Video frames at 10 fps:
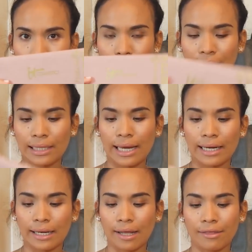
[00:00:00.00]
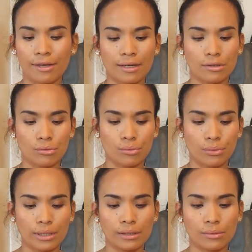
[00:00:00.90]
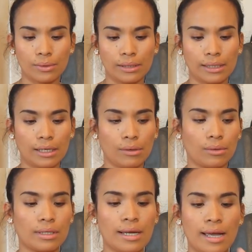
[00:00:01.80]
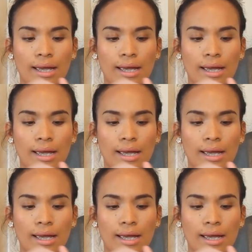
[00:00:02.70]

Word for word: I really like it. I think it's really really cute.